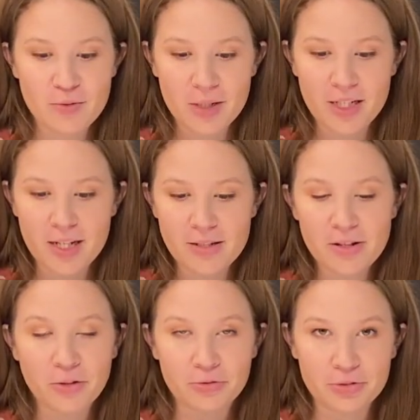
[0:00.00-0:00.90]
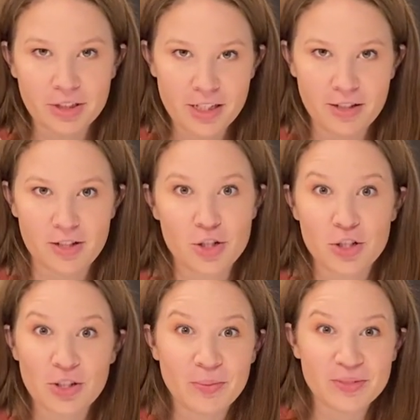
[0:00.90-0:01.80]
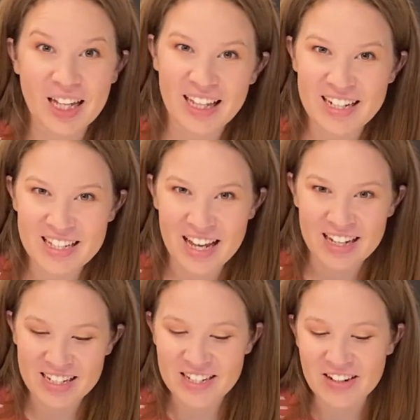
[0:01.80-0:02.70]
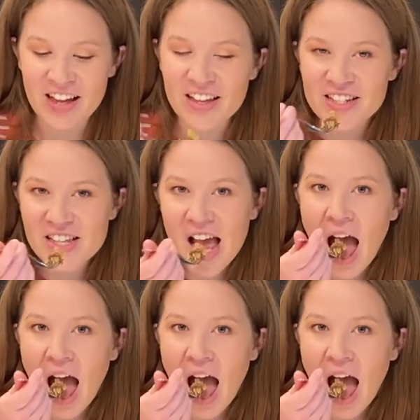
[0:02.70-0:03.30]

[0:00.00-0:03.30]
But it does look really delicious, so I'm really excited to try this.